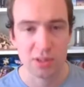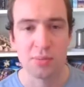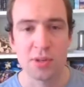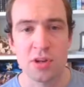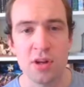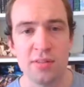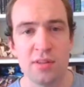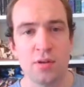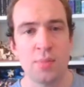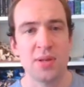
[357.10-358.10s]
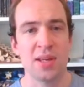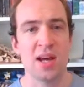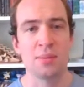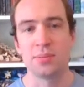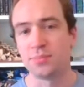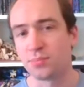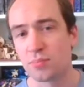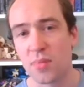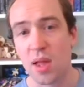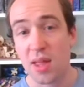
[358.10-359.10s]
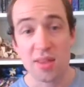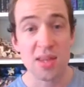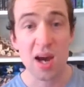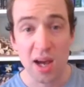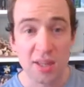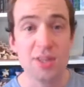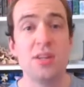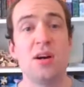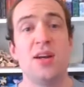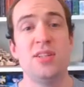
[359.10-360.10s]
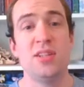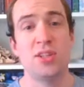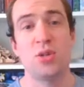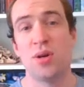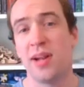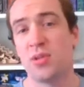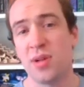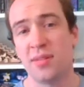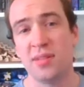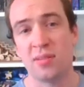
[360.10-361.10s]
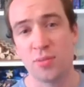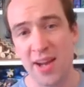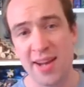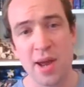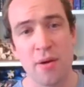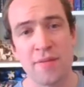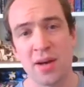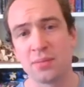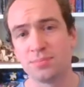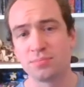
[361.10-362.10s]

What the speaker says: them the courtesy of opening it up. The other thing I did to try and address this raid, however,